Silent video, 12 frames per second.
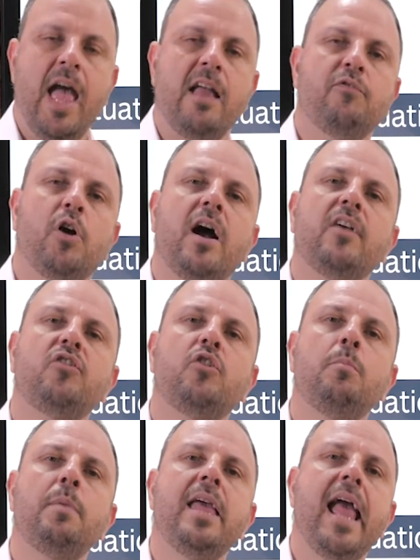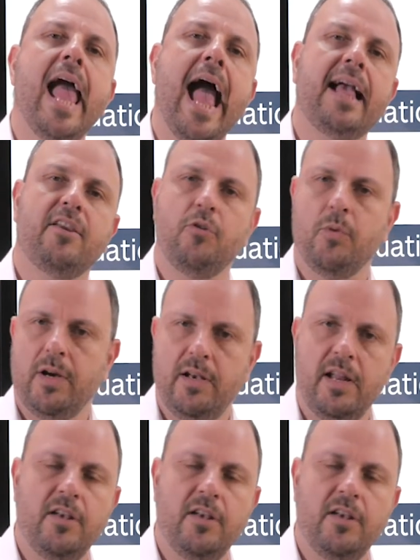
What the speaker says: And for us to be accurate